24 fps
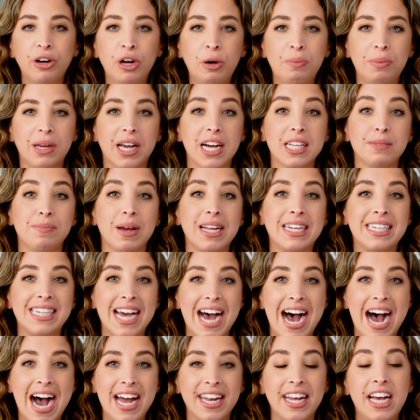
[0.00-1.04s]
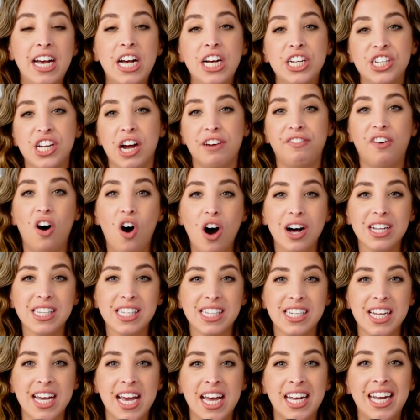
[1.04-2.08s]
room because my dad, Jeff
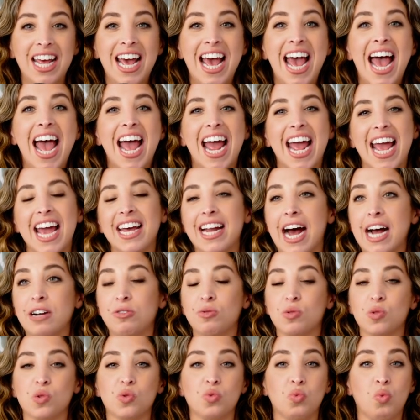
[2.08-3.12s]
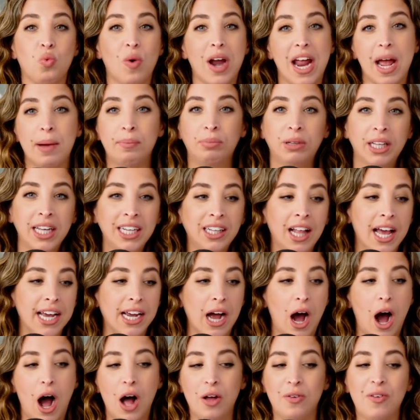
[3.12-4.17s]
Austin, and I just was rambling
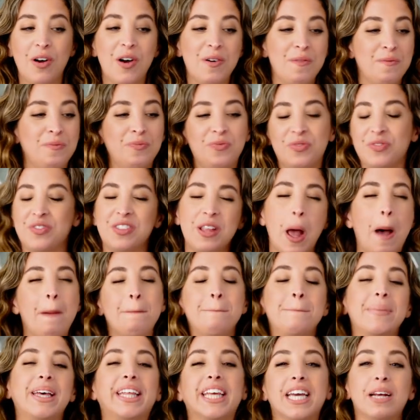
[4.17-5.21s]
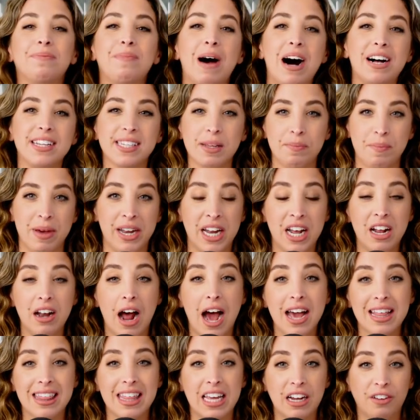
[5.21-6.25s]
like a million miles a
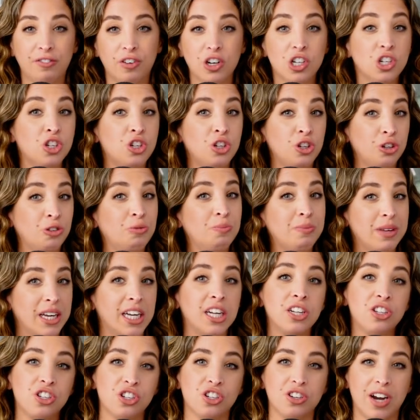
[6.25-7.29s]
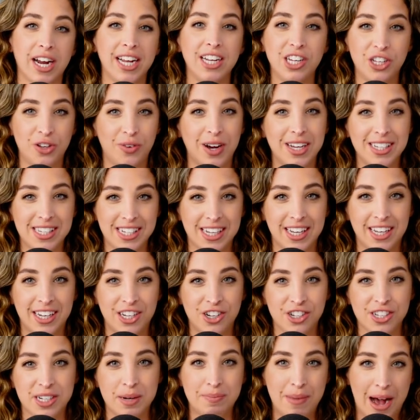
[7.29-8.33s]
minute, I think for 2 minutes straight. You guys
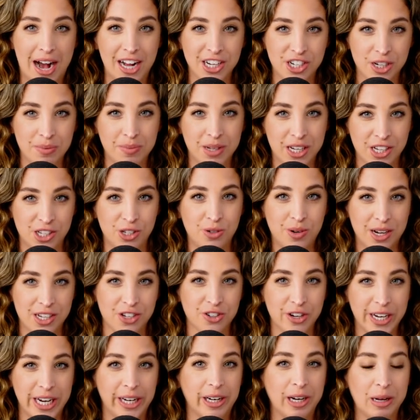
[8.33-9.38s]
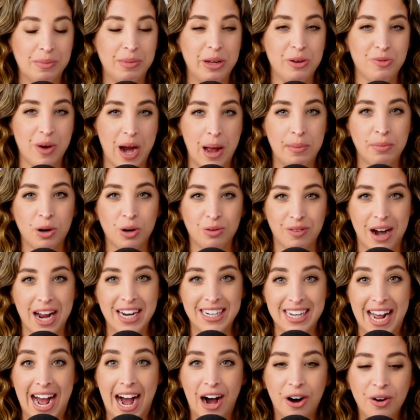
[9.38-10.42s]
can just imagine because you guys are hearing me ramble
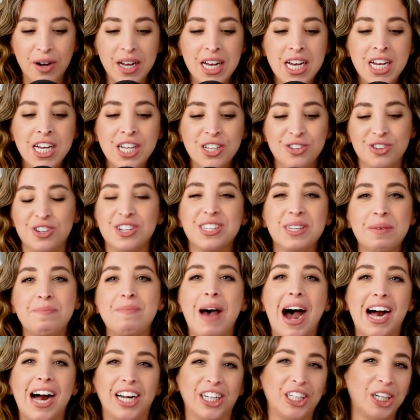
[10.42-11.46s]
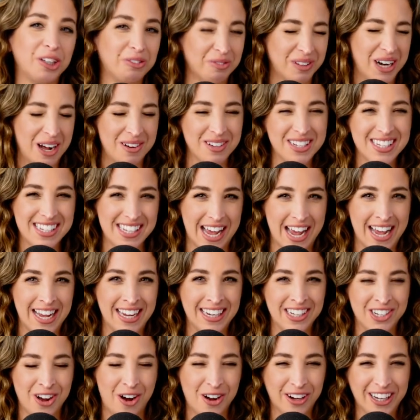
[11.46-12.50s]
right now. So just imagine what I was
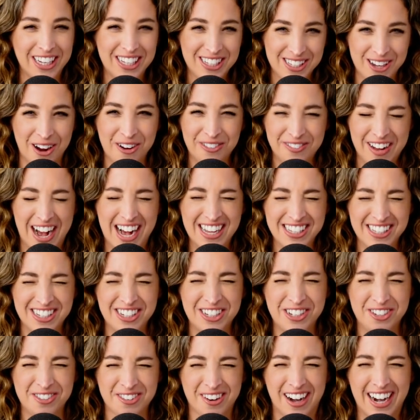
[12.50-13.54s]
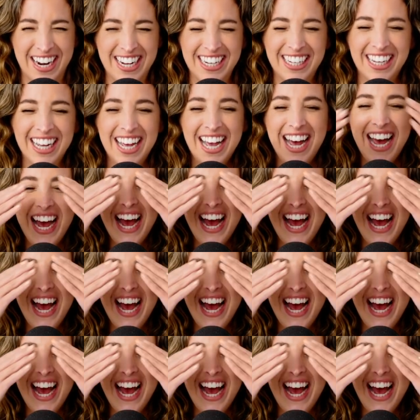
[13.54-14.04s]
saying, talking so fast to Drake.